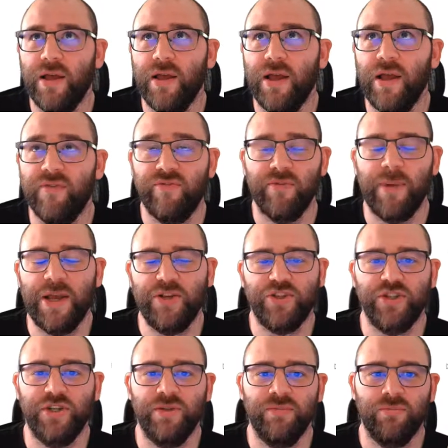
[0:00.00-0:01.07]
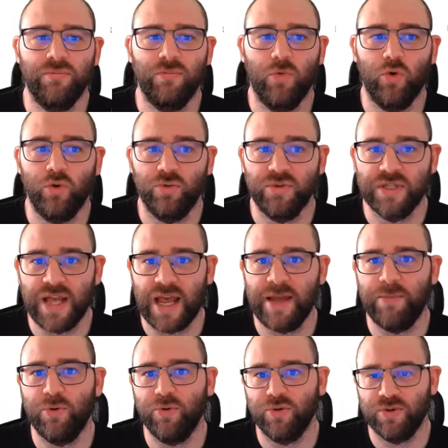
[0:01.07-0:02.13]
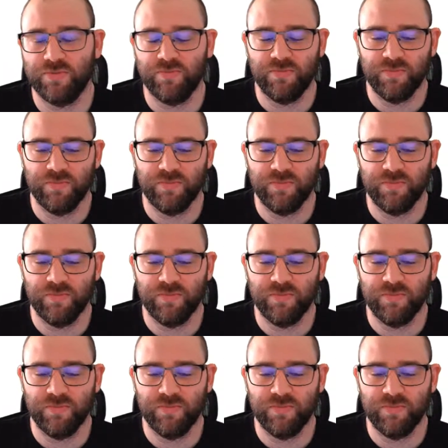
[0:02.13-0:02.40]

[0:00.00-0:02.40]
information or tables,